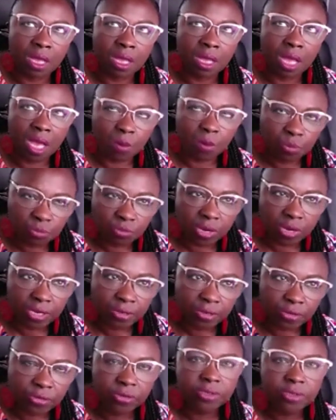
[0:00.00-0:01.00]

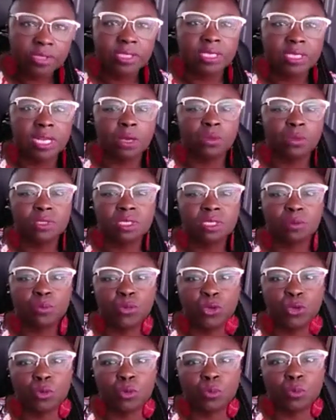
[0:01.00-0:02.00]
operator. Then I was
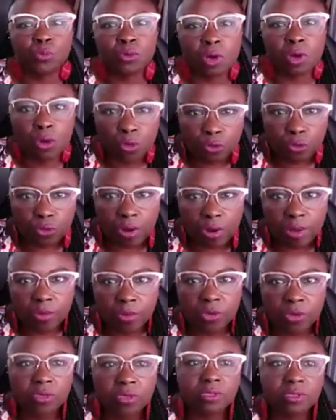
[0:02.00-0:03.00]
computer
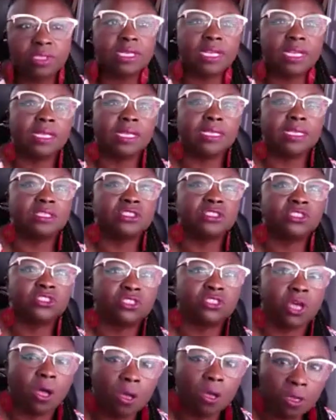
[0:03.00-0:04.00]
programmer. Then I
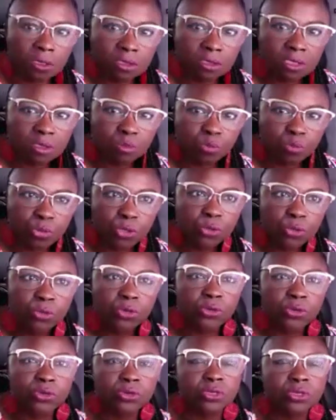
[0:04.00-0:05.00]
installed
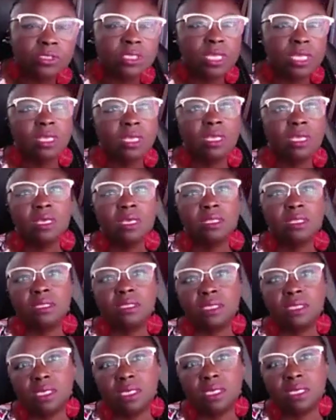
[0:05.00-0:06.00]
computers.
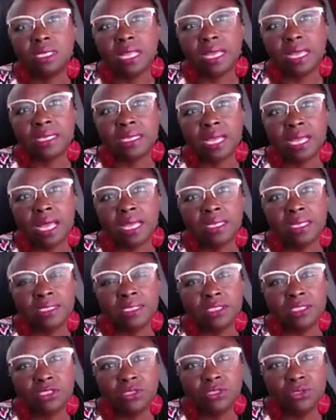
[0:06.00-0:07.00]
Then I got
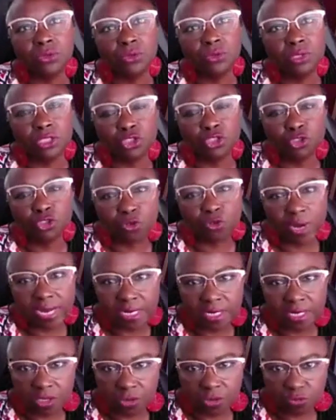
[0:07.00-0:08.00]
into the
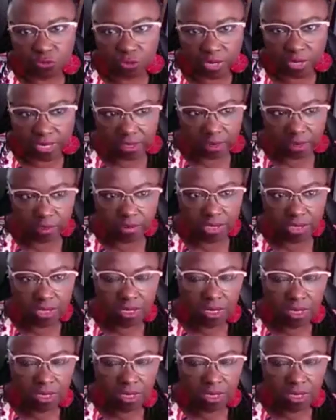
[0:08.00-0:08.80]
training realm.